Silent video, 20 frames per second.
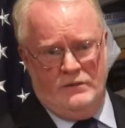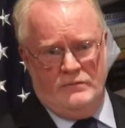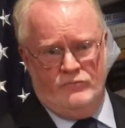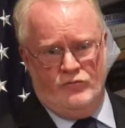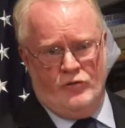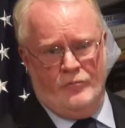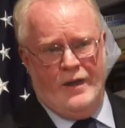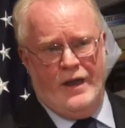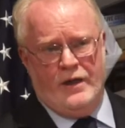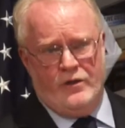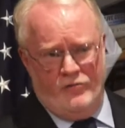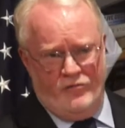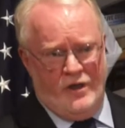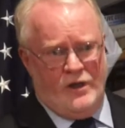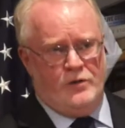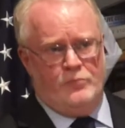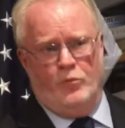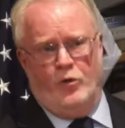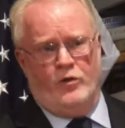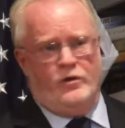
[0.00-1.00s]
from
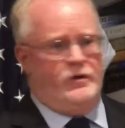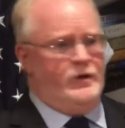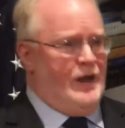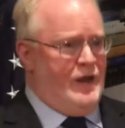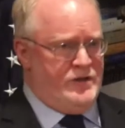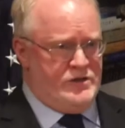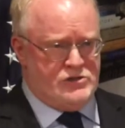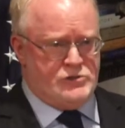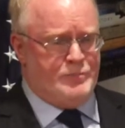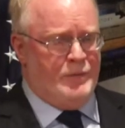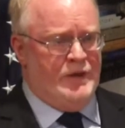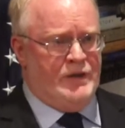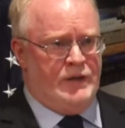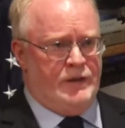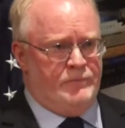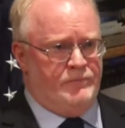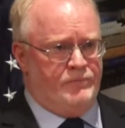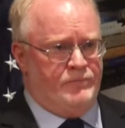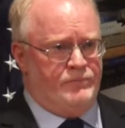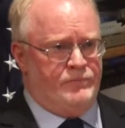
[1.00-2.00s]
aggravated murder down to speeding.